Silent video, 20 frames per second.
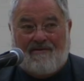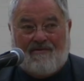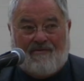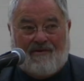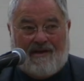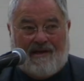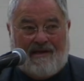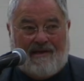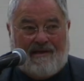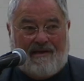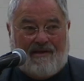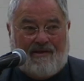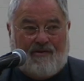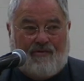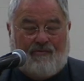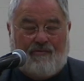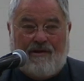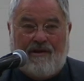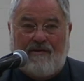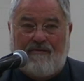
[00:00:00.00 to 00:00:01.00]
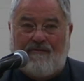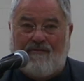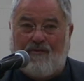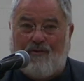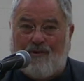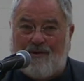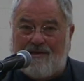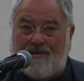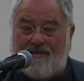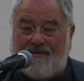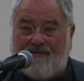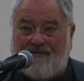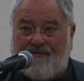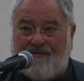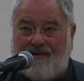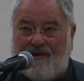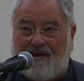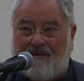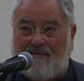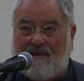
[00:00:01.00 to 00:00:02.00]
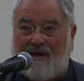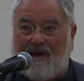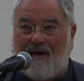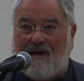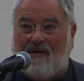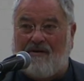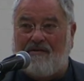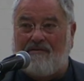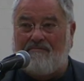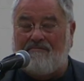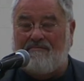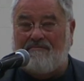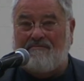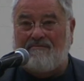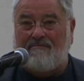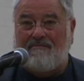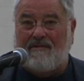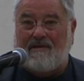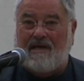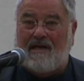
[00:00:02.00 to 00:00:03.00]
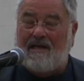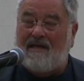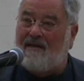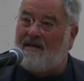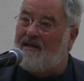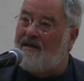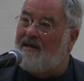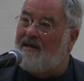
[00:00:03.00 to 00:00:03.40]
Right? You reinforce the frame. How? Okay?